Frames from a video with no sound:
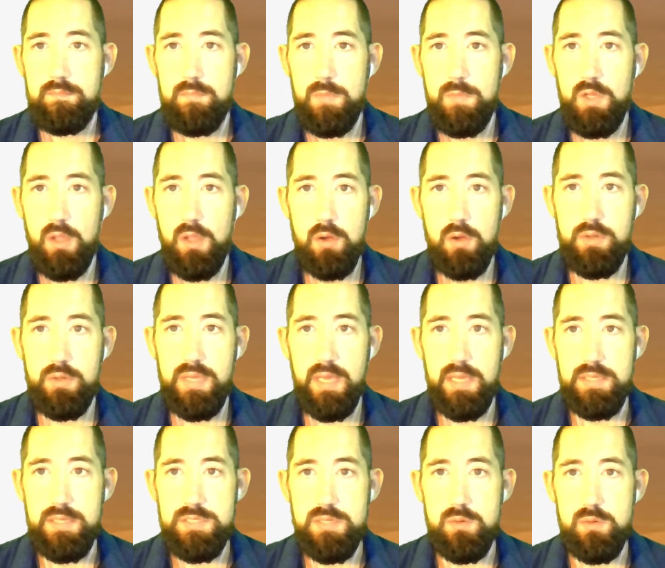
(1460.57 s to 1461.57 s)
Okay,
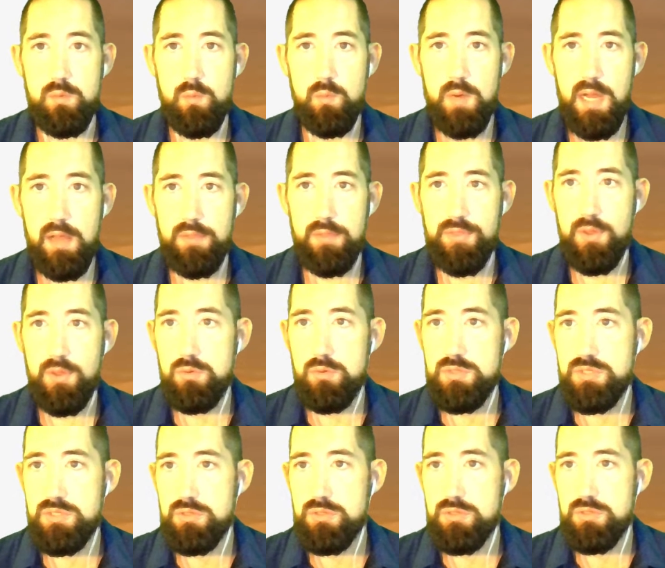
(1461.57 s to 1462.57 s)
so while those
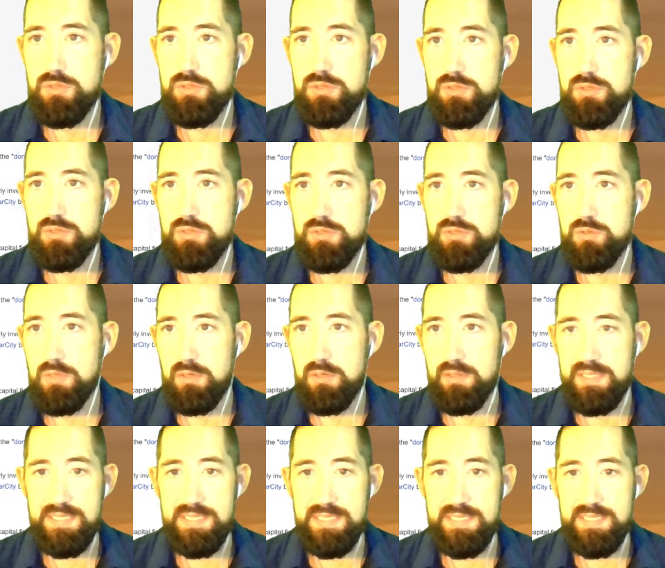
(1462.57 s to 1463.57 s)
two little
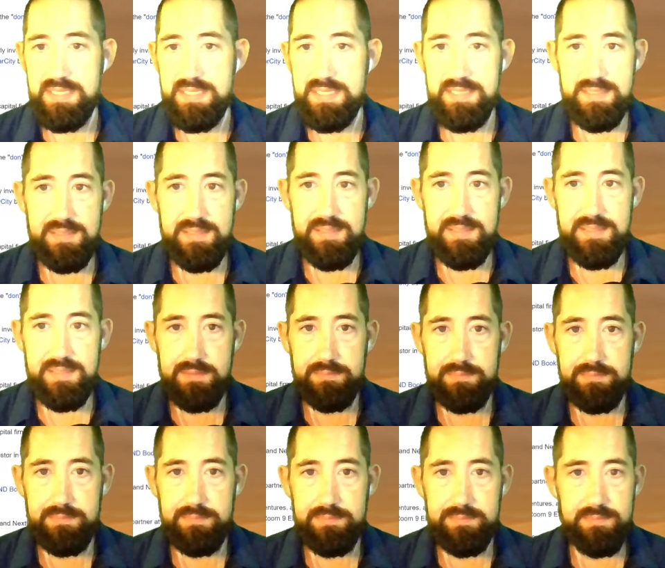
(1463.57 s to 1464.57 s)
data
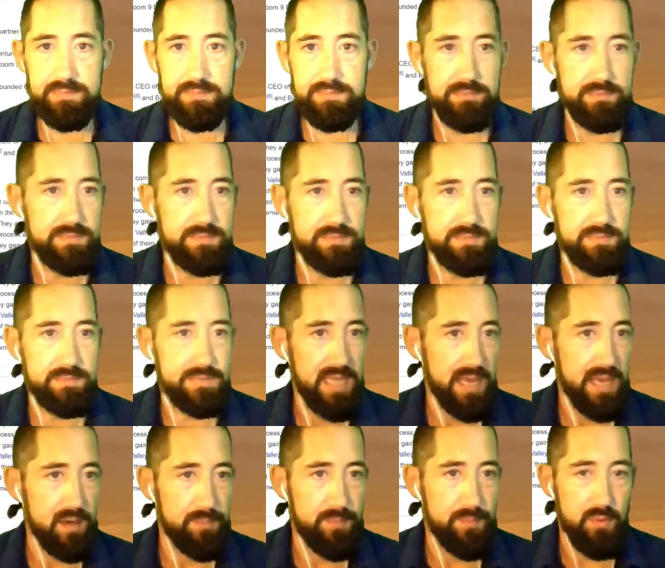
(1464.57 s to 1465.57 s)
points are
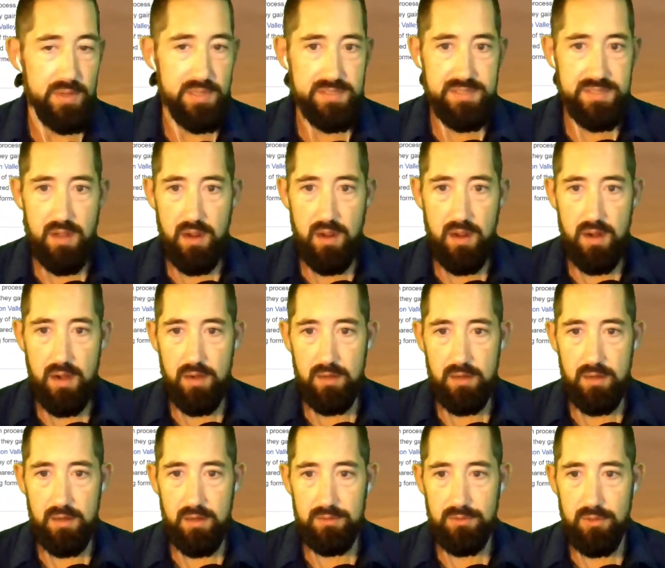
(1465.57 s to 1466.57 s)
loading,
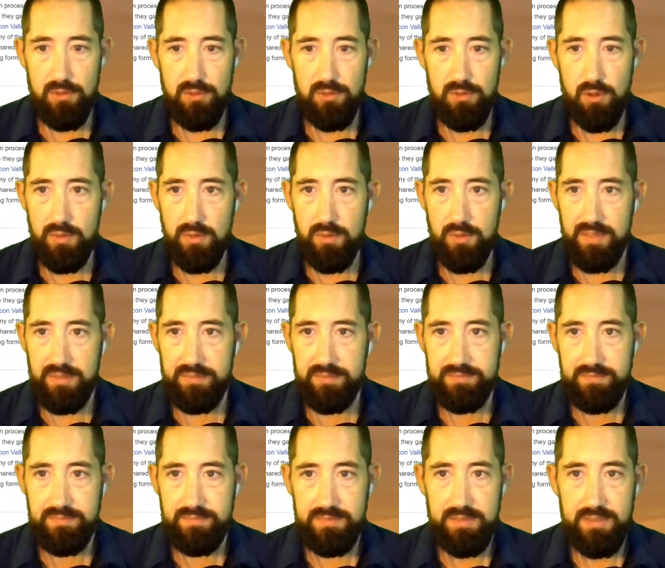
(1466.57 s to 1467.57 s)

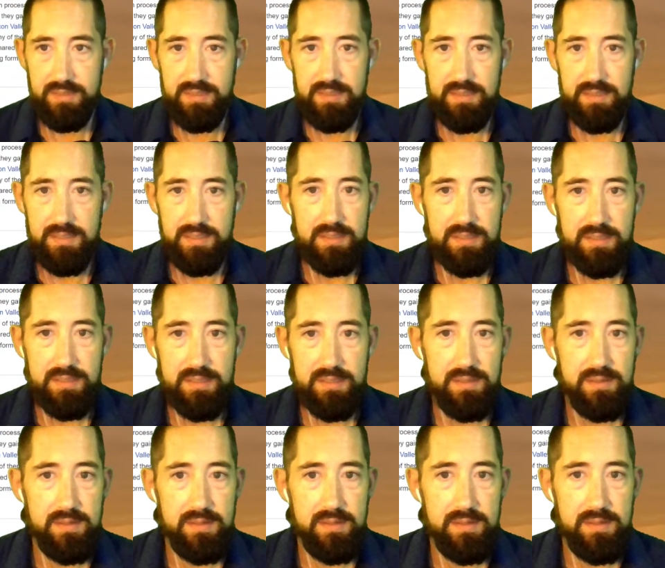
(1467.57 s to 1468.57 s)
um, looking at this,
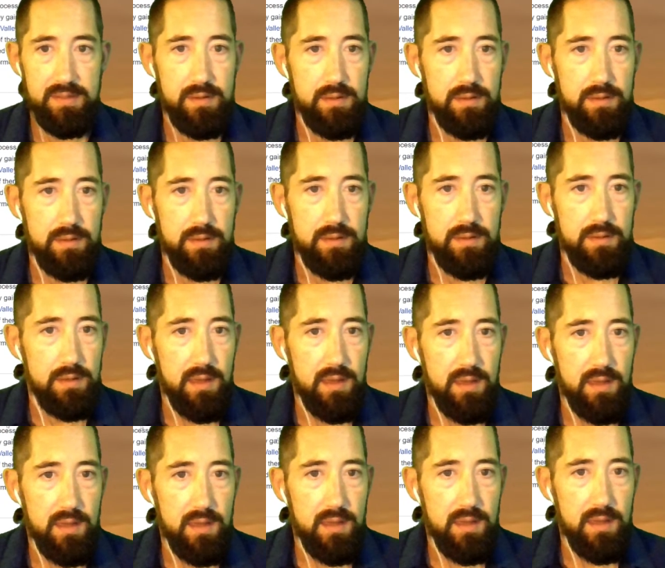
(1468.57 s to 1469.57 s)
I mean, these guys are the
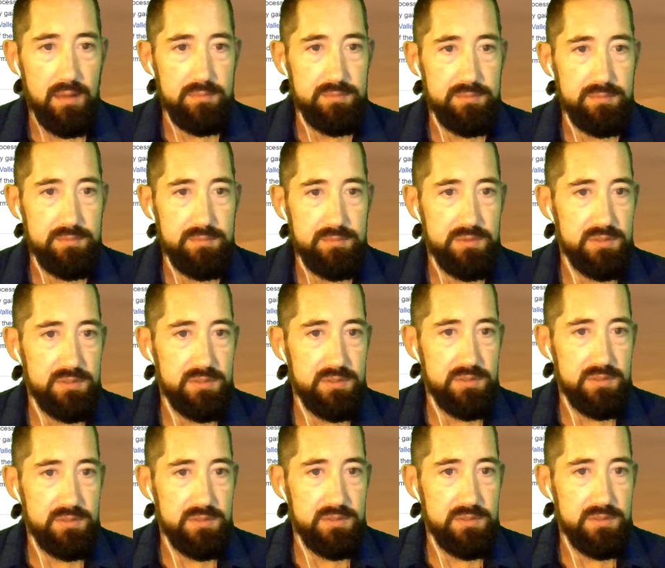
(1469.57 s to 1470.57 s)
backbone of
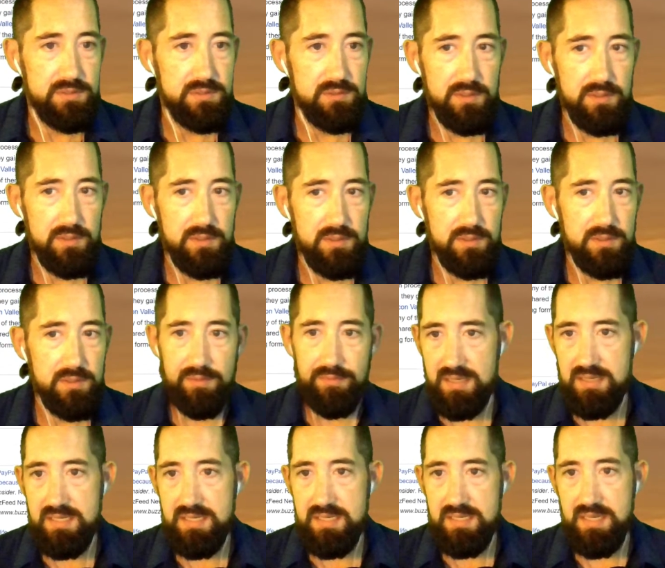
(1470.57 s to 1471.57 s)
Silicon Valley, really.
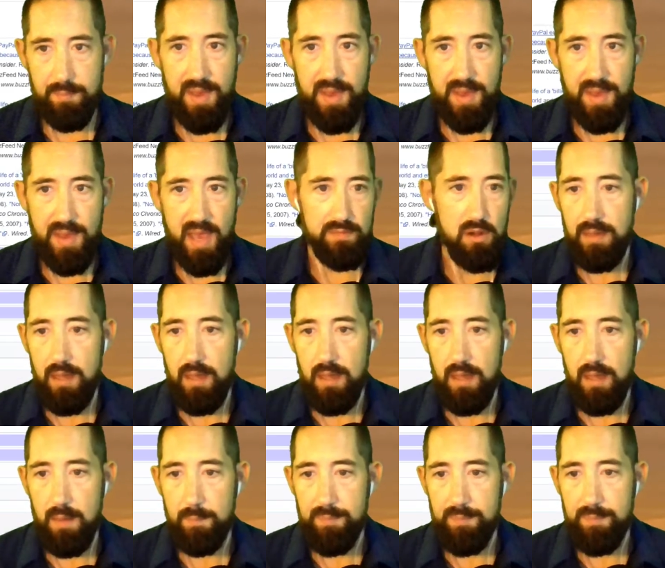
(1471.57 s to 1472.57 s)
Uh, PayPal
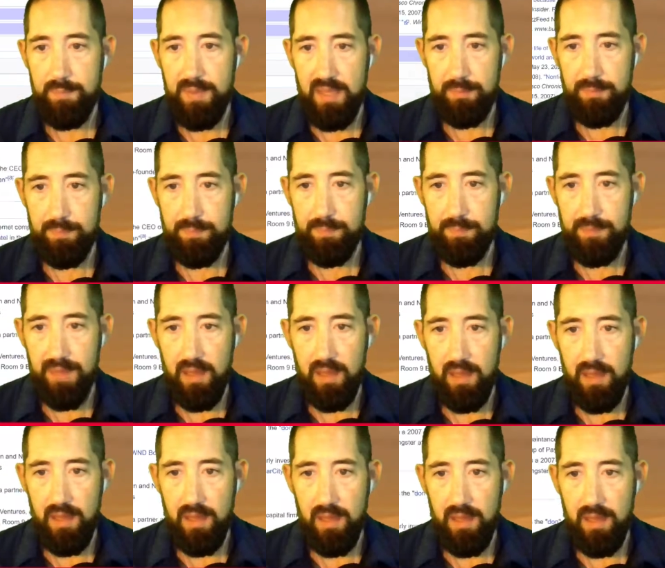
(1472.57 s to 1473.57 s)
basically built
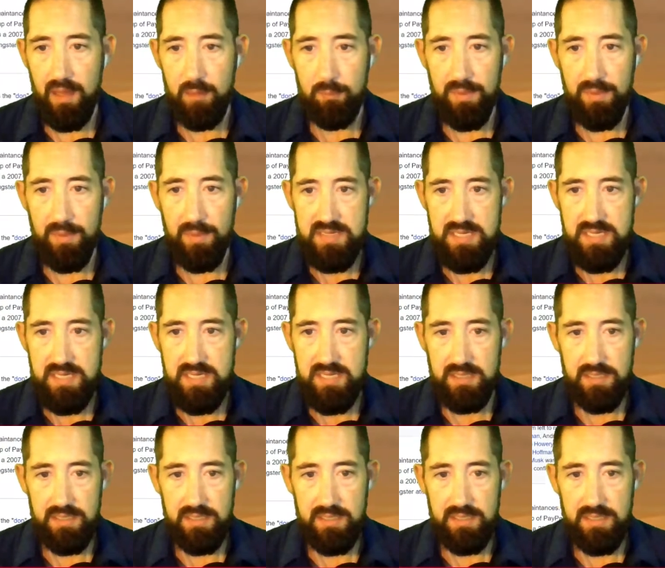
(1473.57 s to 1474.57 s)
the future of our
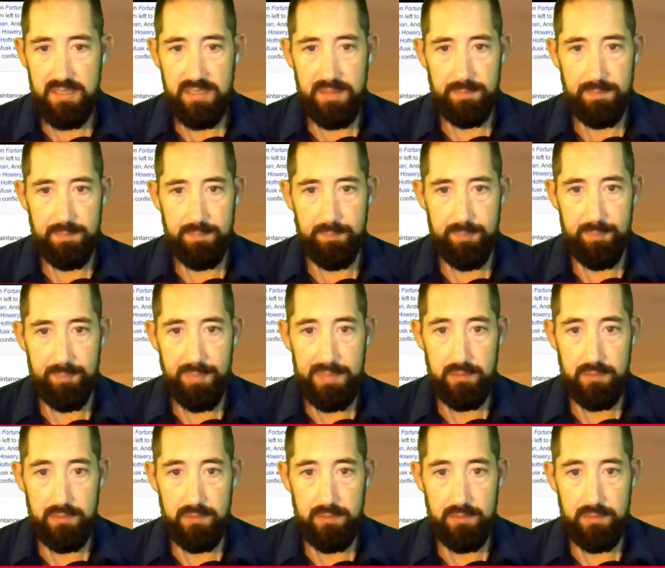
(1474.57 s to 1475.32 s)
internet because,